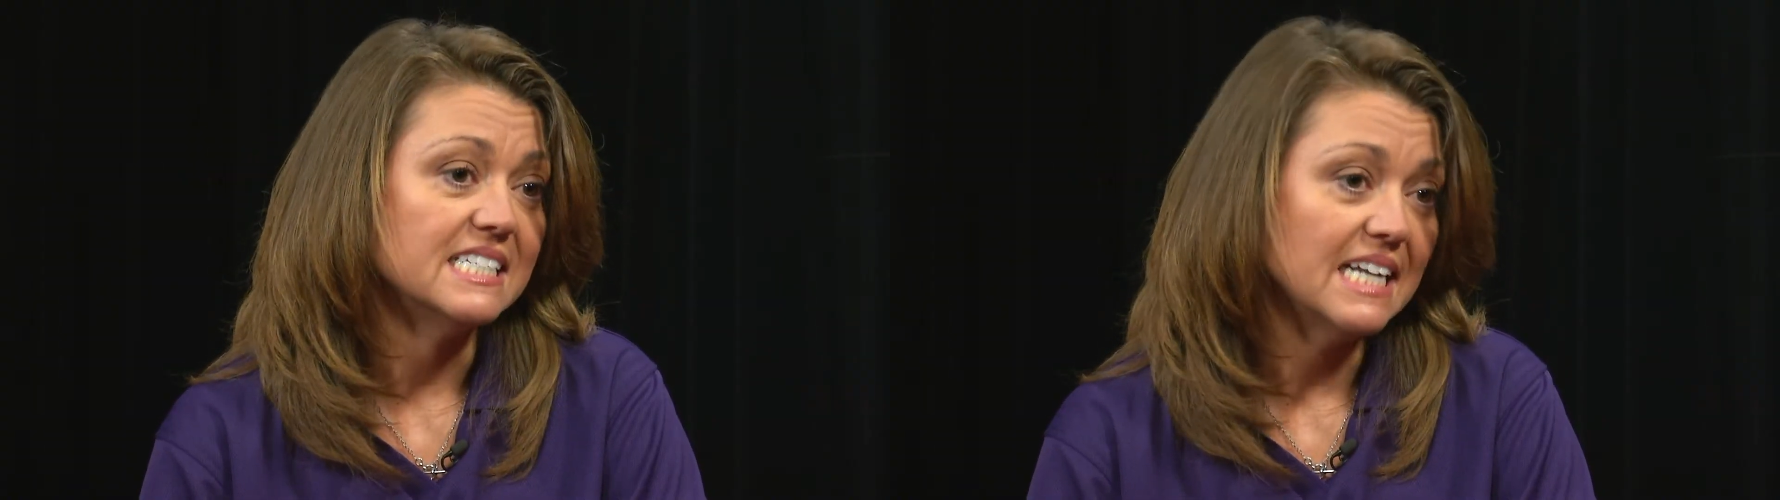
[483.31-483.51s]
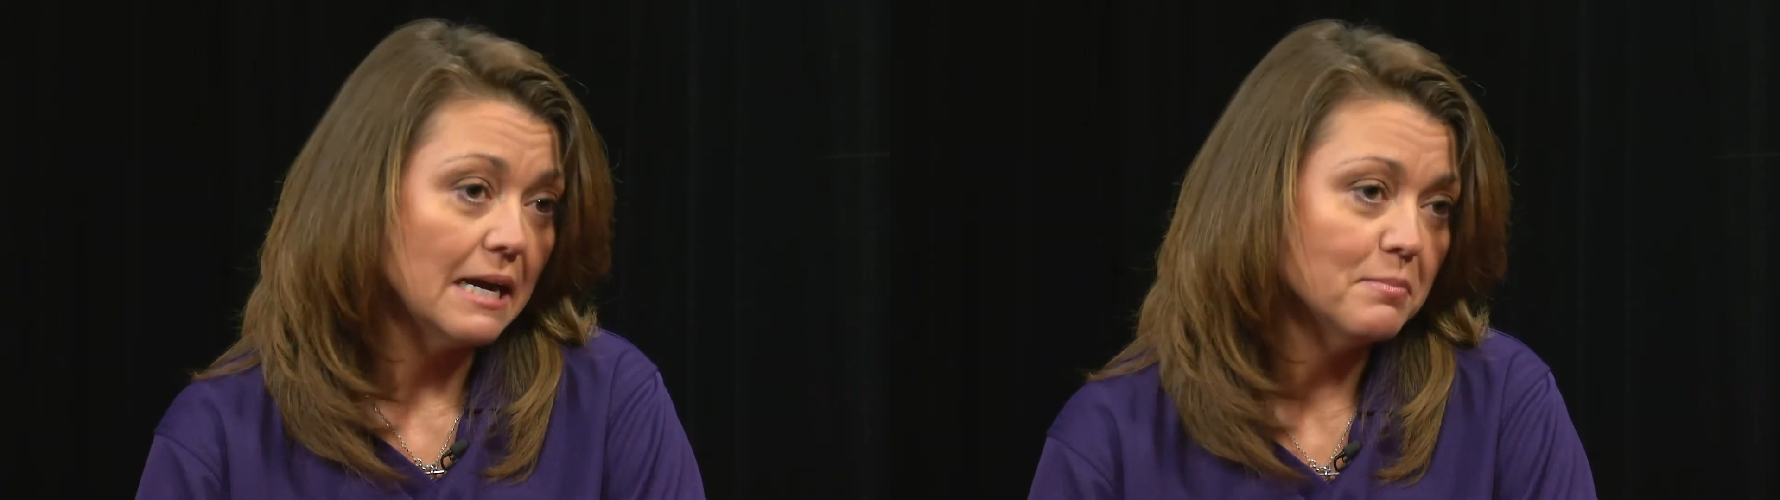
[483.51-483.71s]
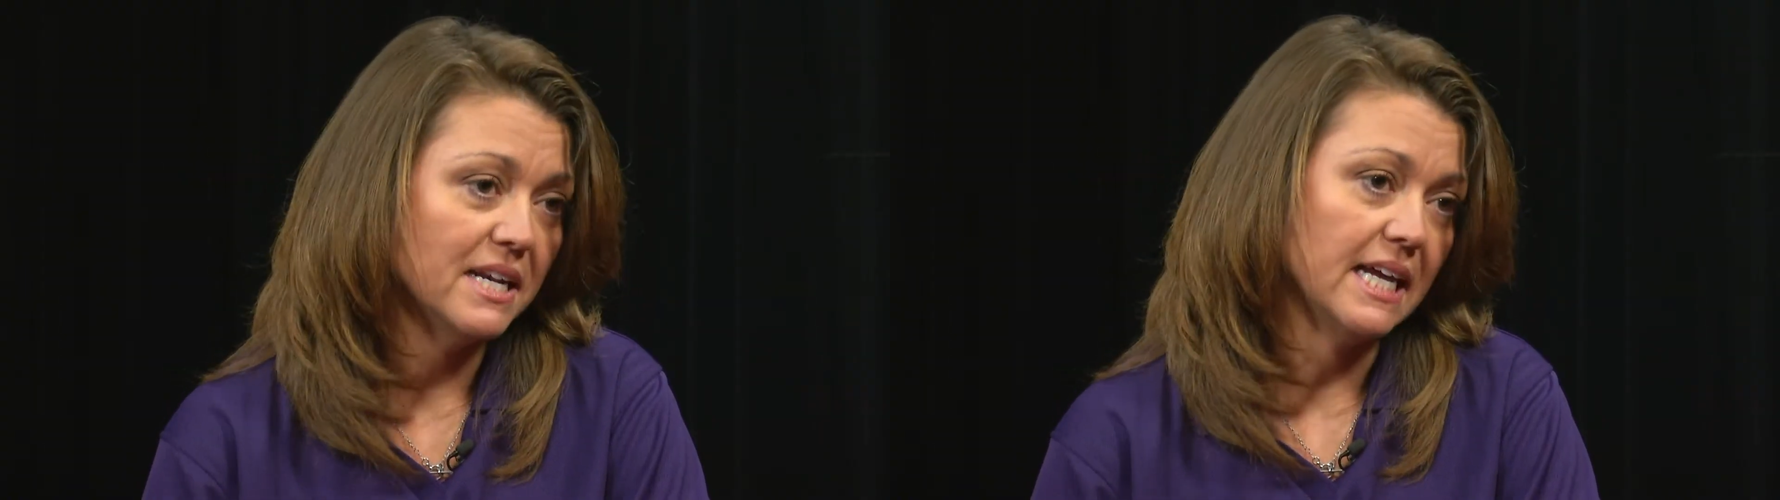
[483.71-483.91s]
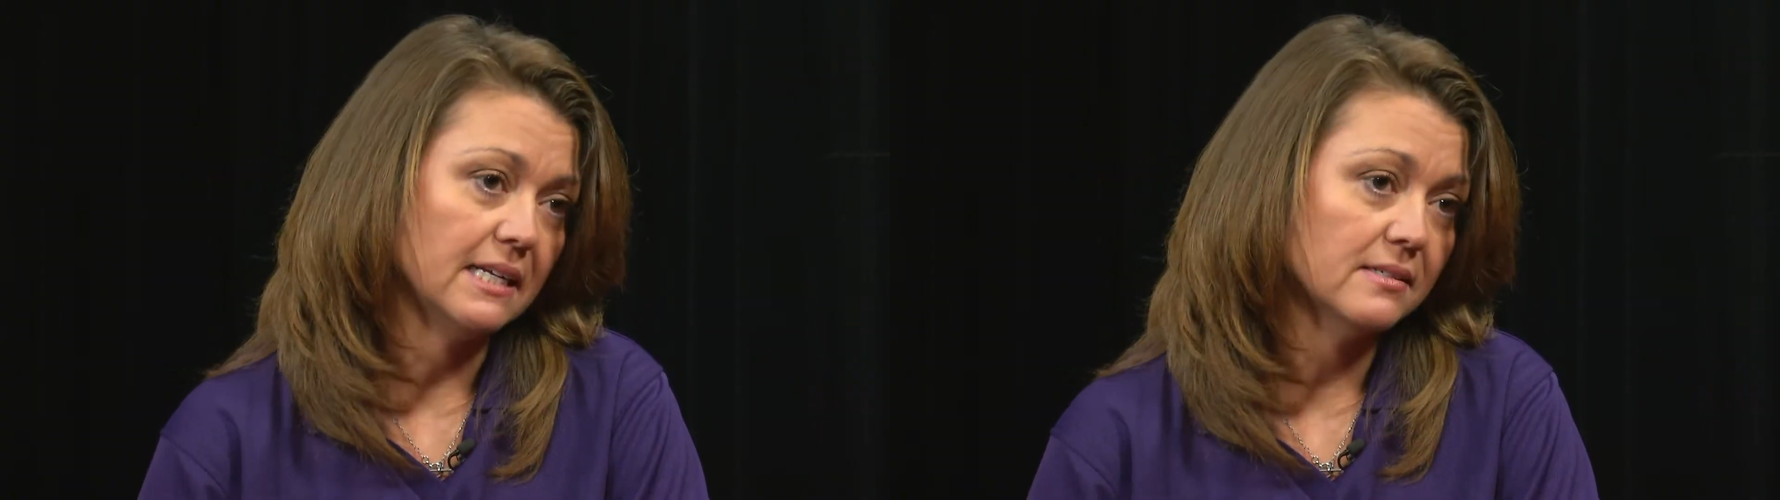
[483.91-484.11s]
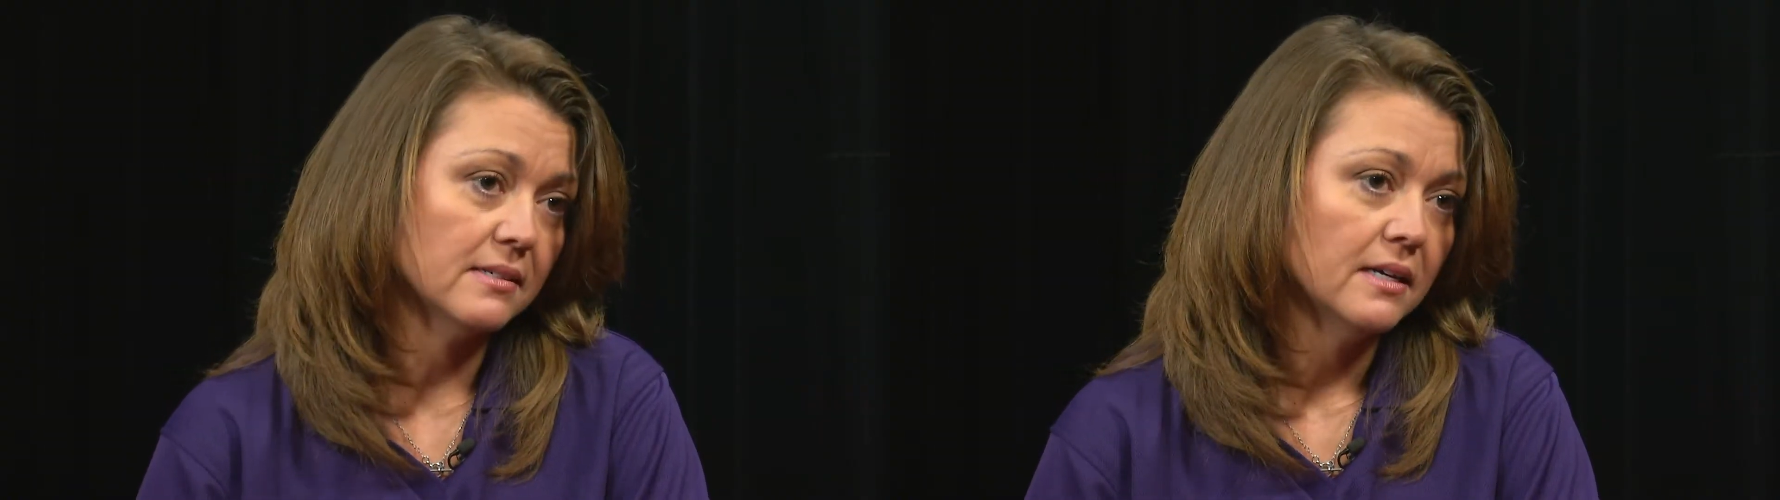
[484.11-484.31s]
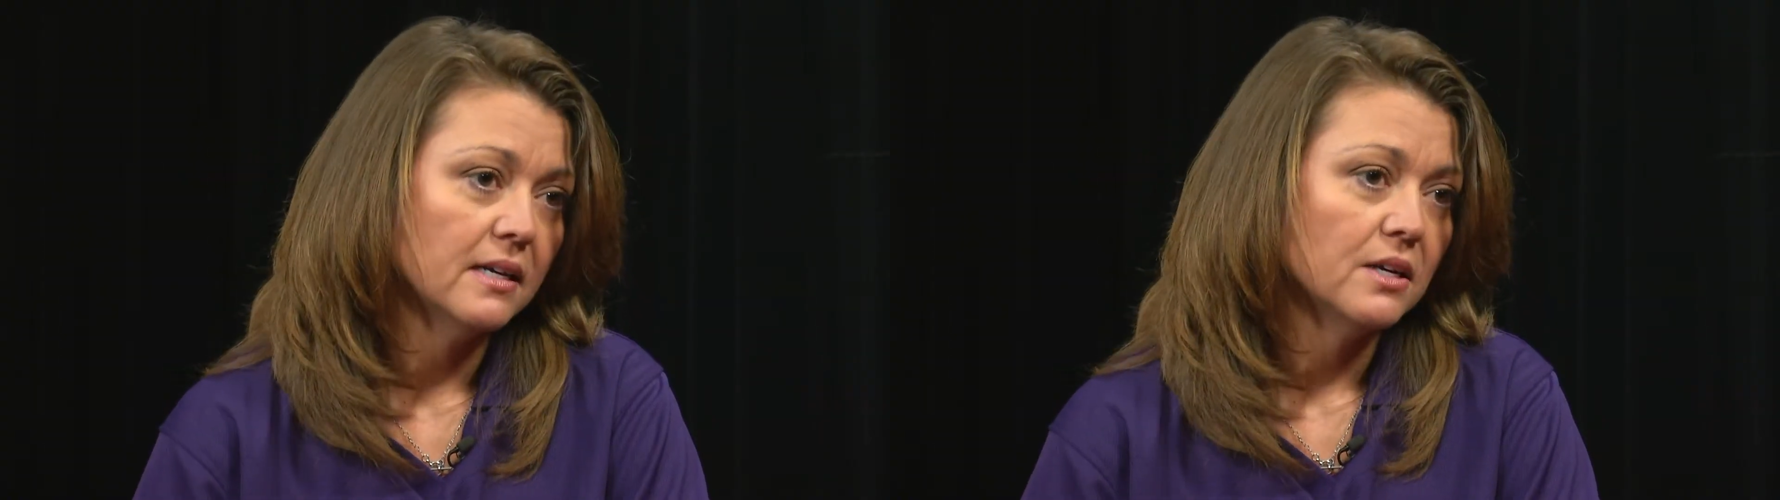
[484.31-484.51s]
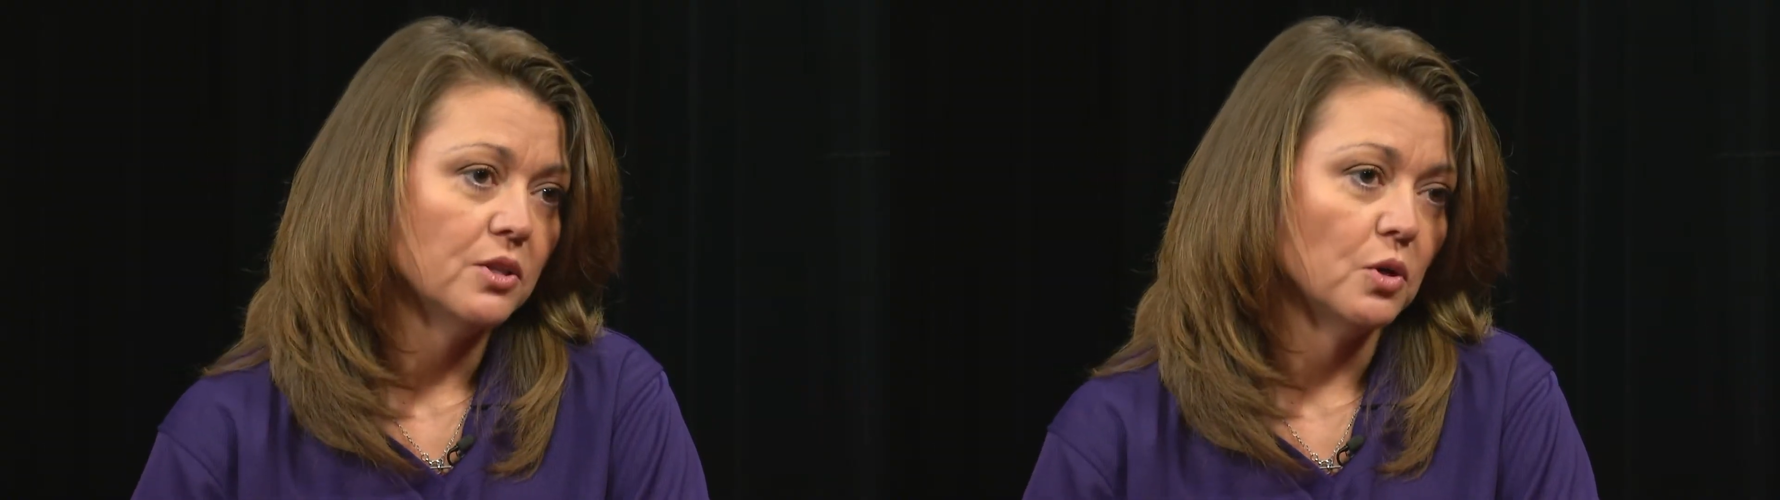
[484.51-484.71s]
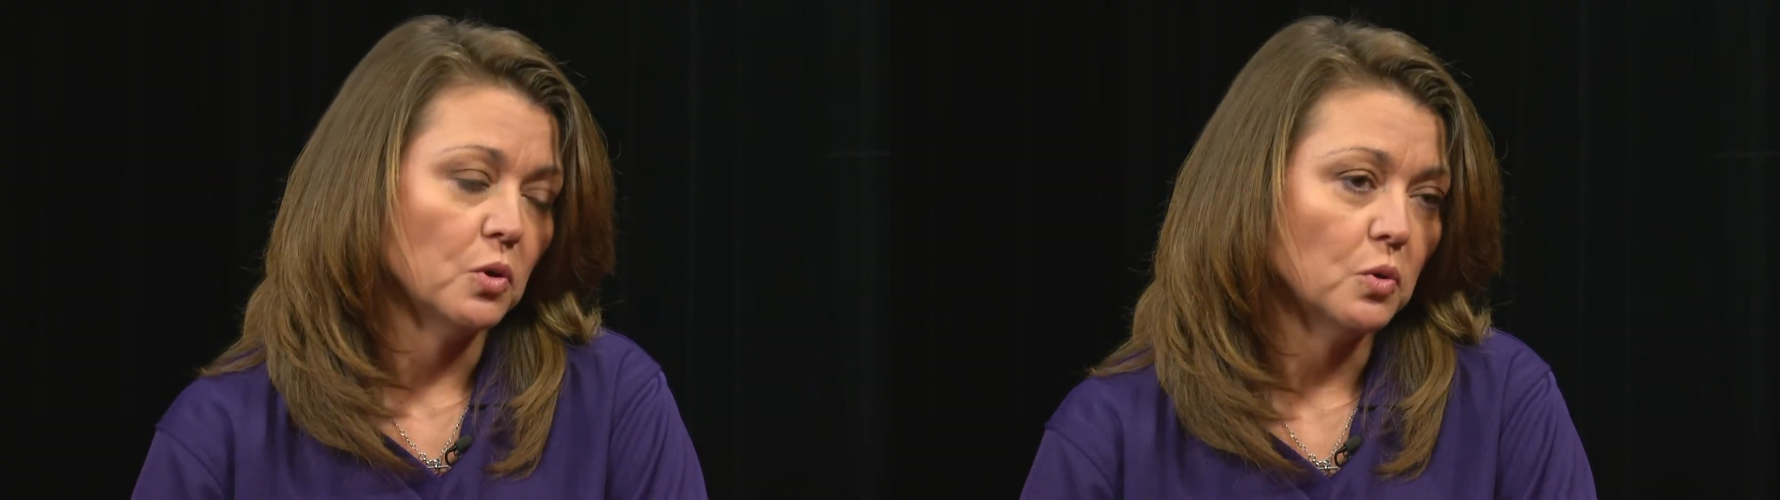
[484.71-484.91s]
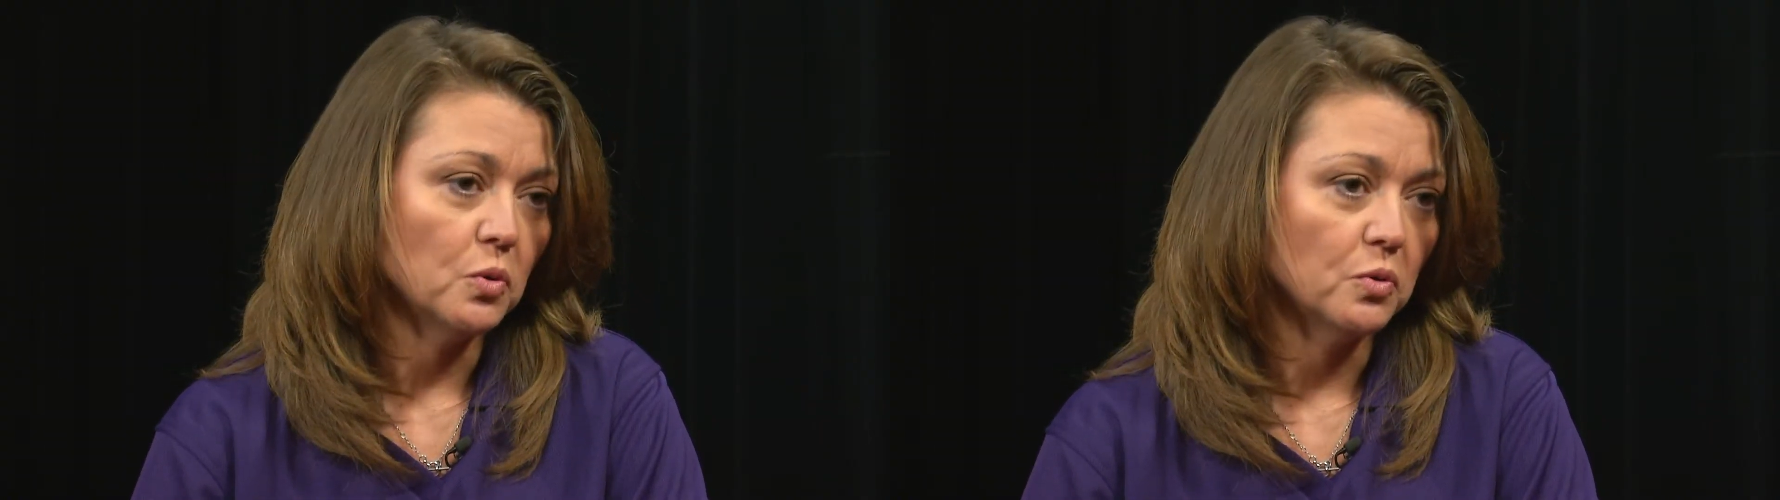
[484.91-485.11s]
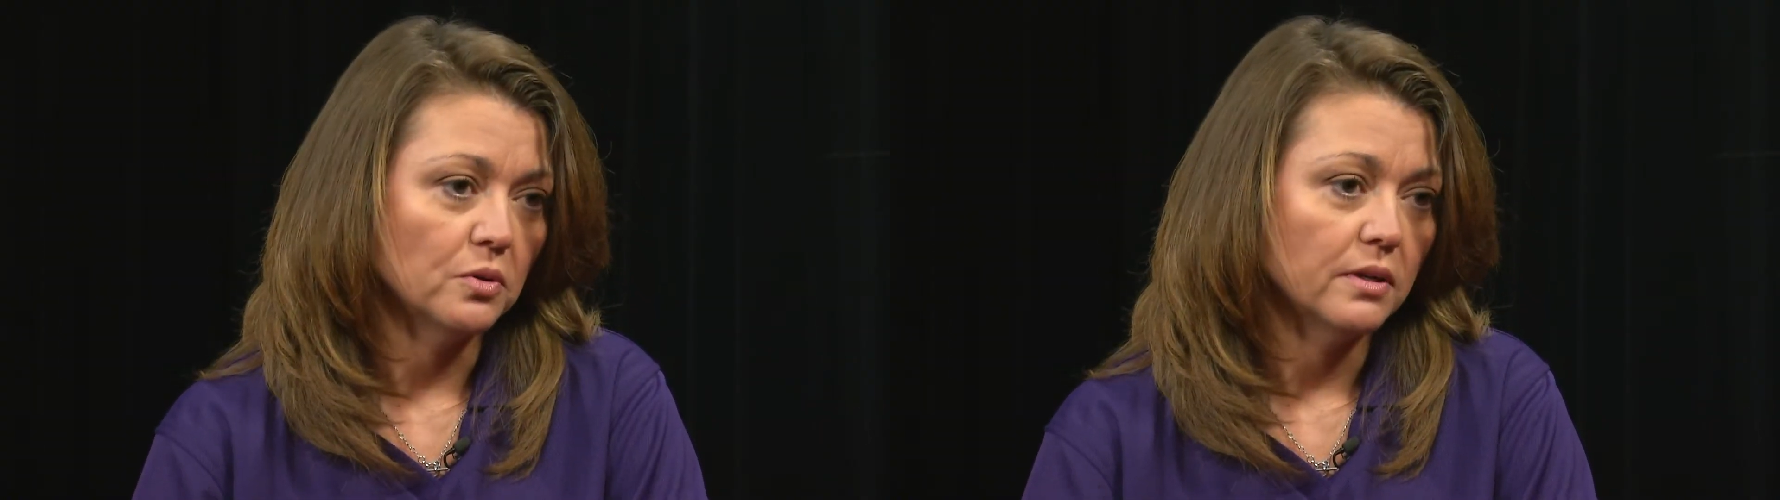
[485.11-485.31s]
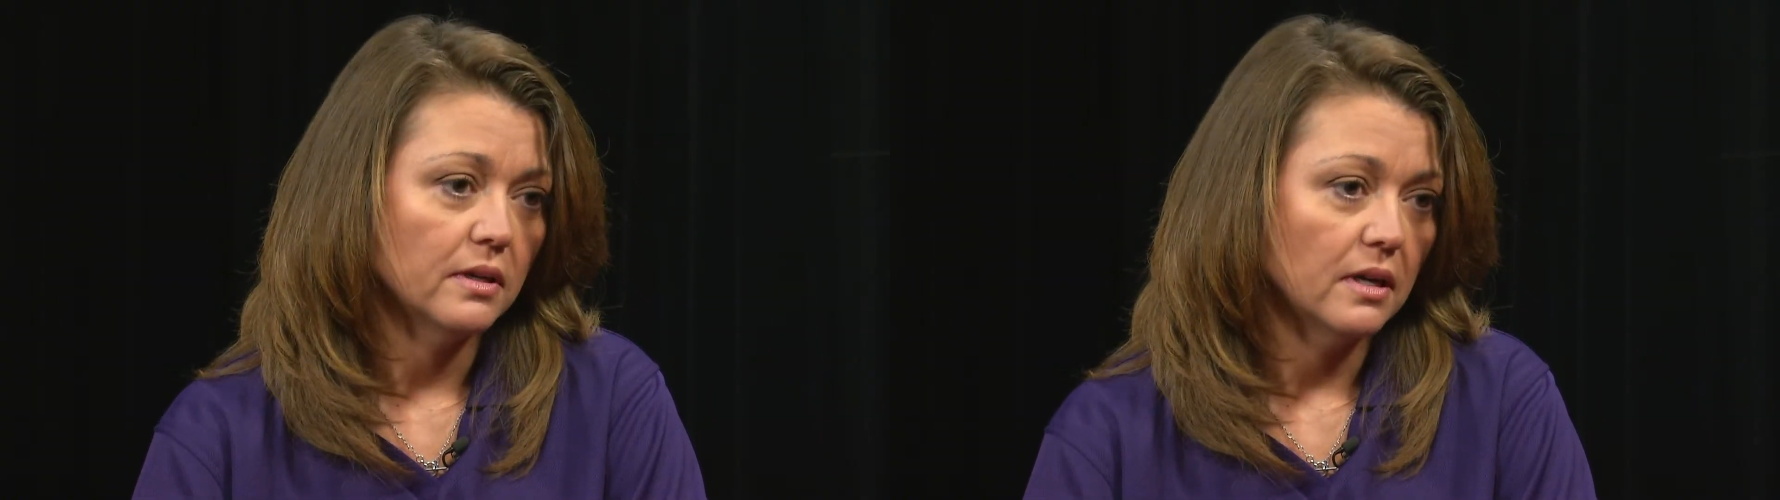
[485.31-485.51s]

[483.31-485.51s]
dominates the whole